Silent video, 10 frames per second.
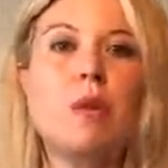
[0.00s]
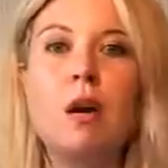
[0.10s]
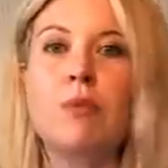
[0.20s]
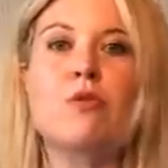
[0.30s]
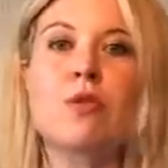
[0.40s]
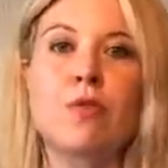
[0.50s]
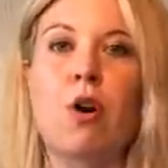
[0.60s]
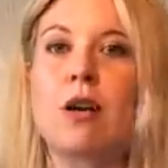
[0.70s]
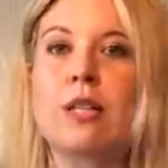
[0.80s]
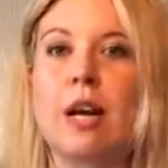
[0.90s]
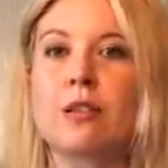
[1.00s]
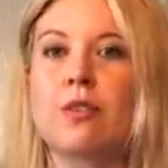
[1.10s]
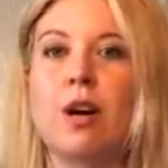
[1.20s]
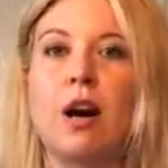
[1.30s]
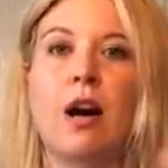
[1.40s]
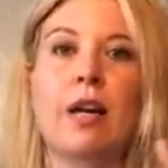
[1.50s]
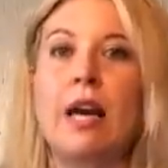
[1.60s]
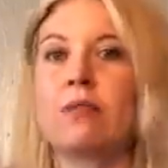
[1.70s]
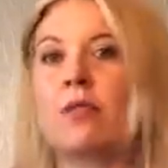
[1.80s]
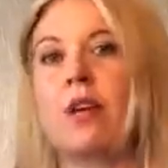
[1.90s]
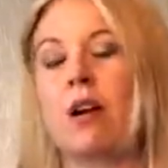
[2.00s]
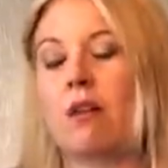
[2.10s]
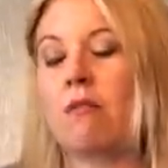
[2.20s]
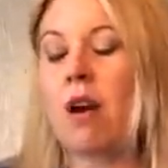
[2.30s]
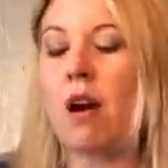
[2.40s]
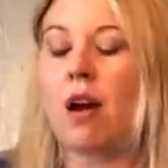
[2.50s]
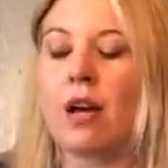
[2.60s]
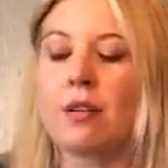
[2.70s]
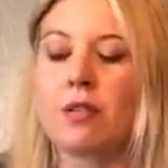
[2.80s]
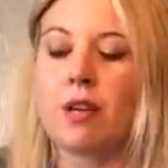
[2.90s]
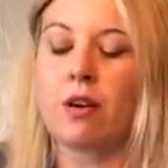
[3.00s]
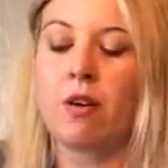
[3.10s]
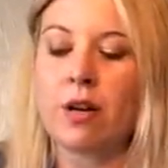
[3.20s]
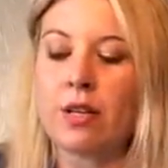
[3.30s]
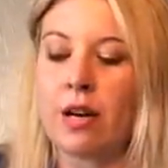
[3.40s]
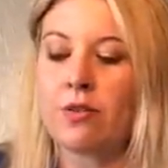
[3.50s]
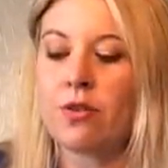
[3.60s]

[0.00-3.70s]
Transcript: abusive content against their content.